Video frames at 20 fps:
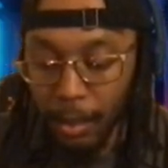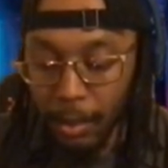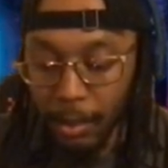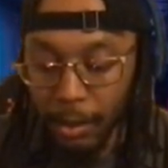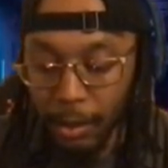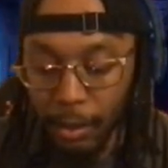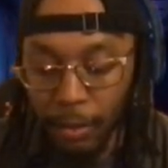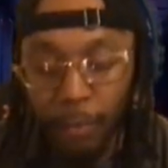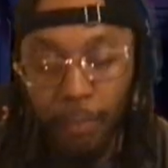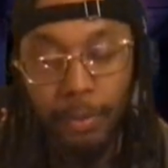
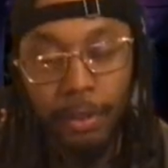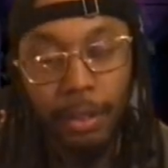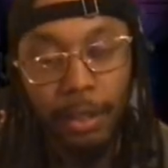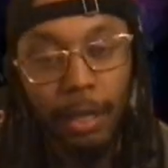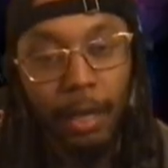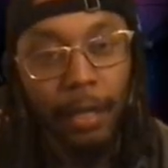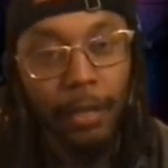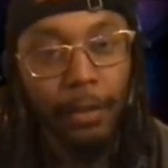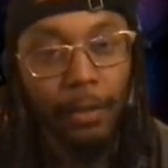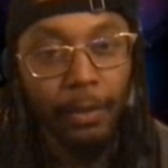salute to
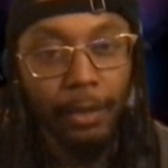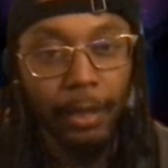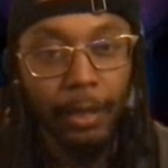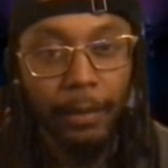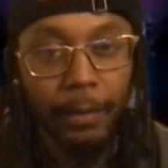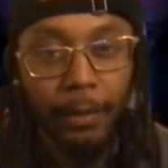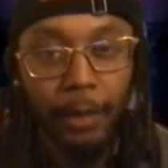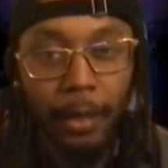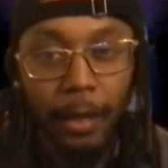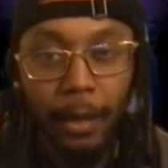y'all though,
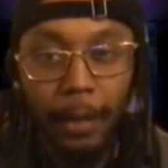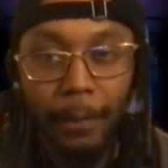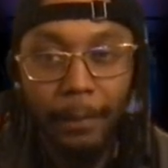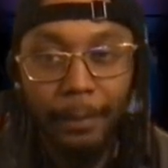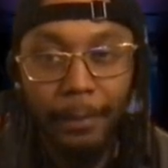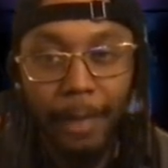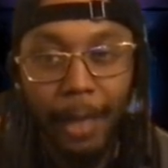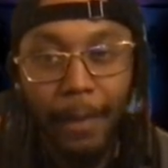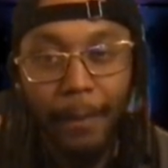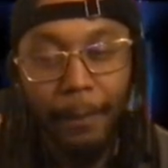yo. Um,
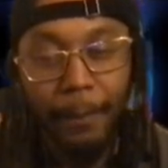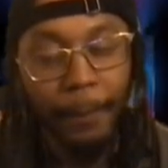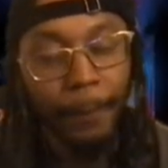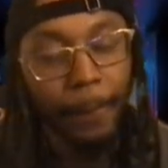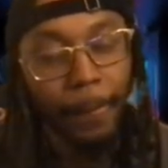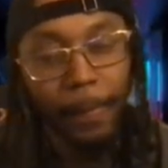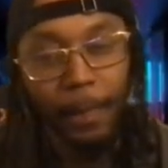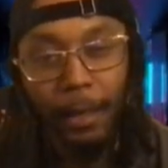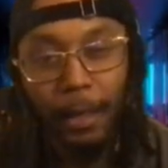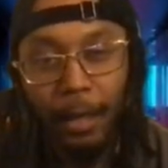
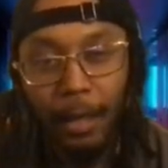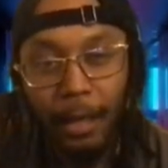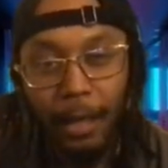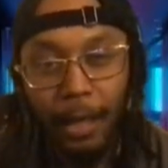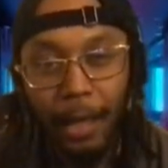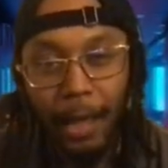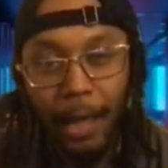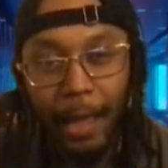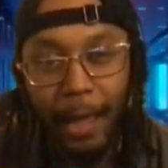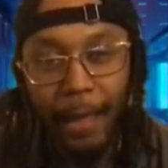
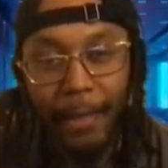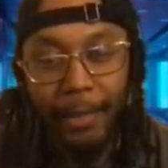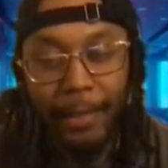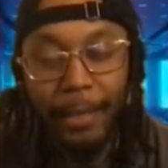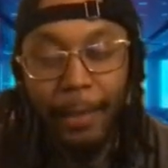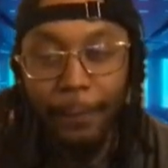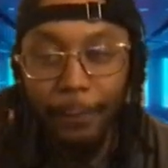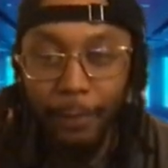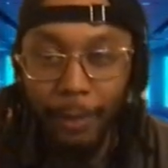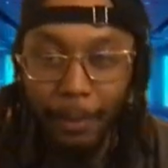I
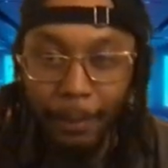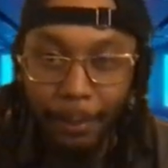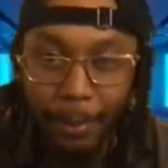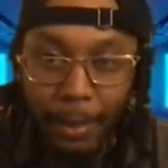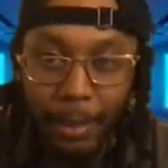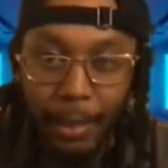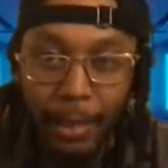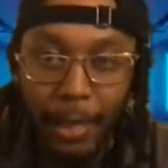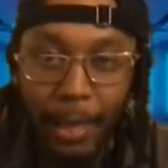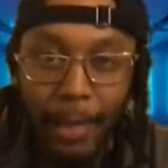definitely
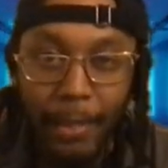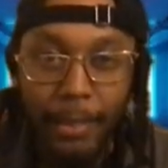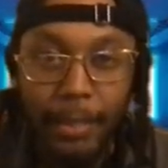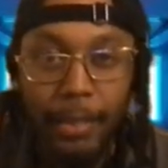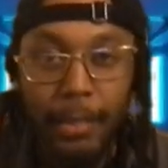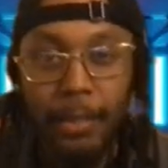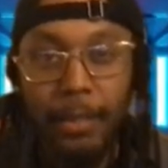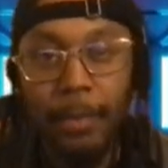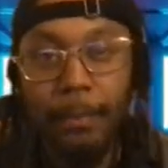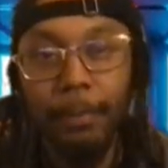been
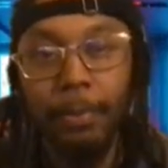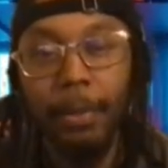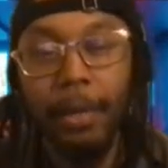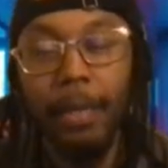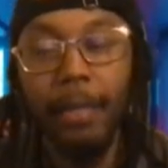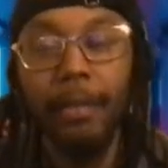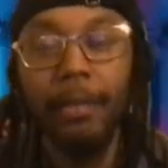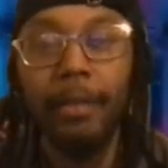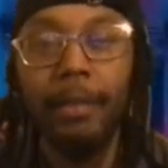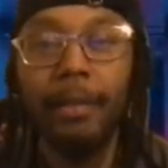
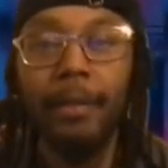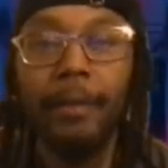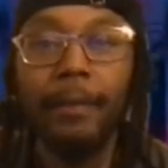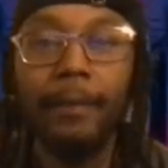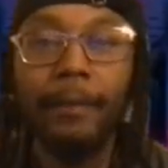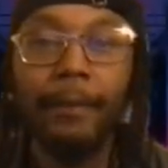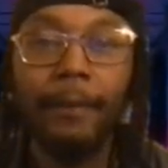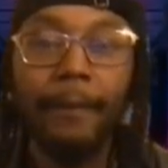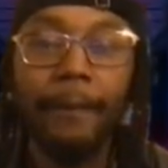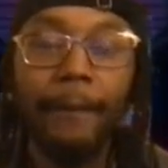anticipating
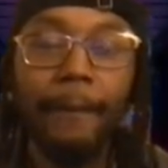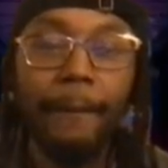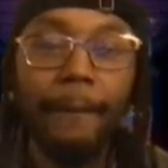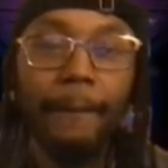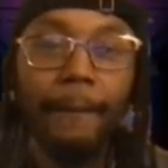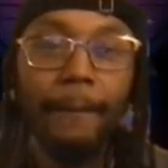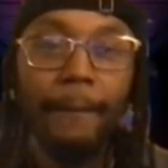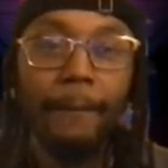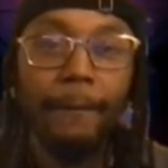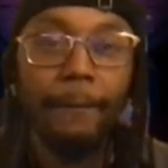
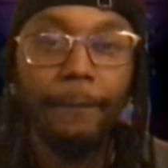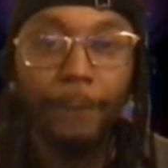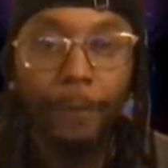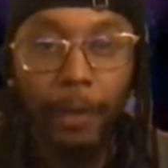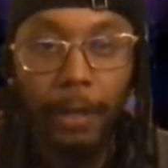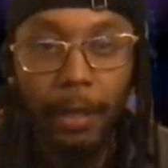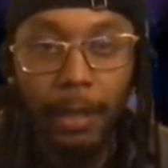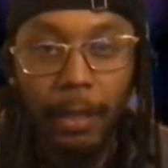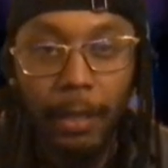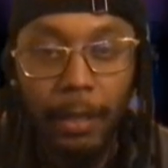
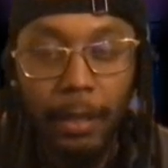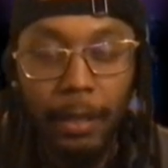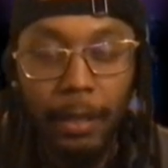for.